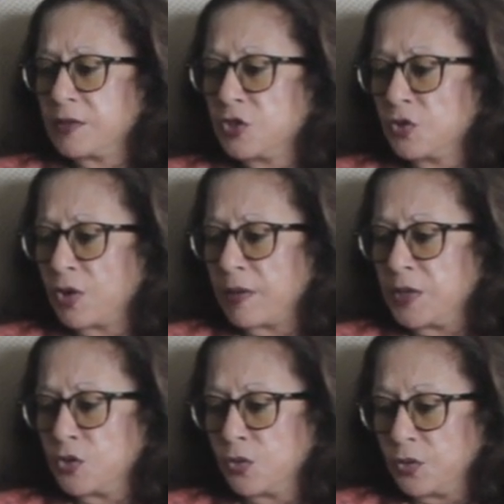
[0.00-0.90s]

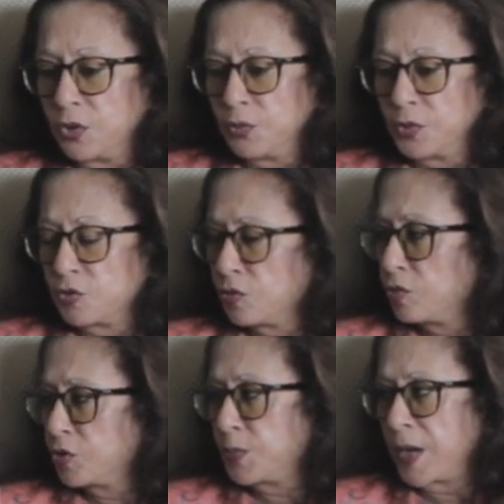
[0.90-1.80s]
you were
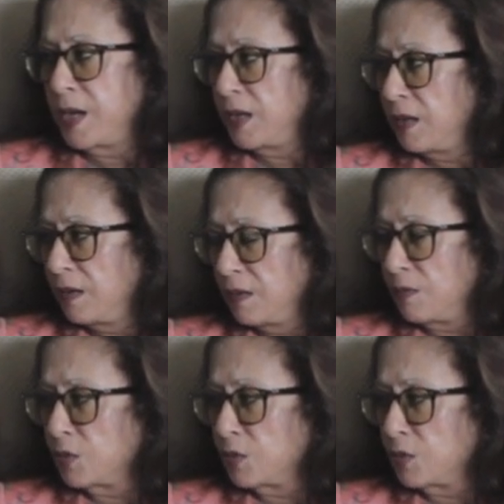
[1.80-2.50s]
ruled by